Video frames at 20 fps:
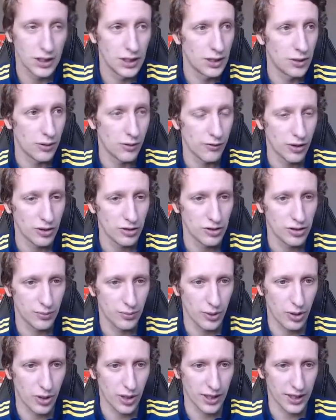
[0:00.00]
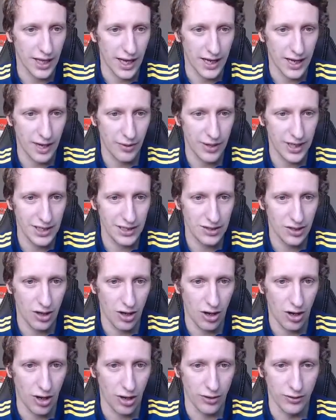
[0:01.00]
We've lost the ball again. Now he's not
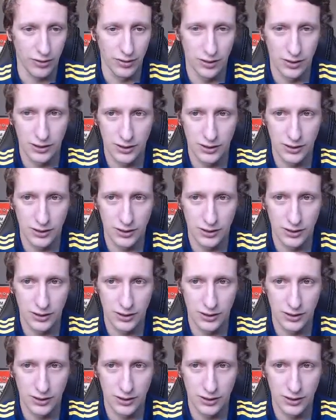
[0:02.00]
on.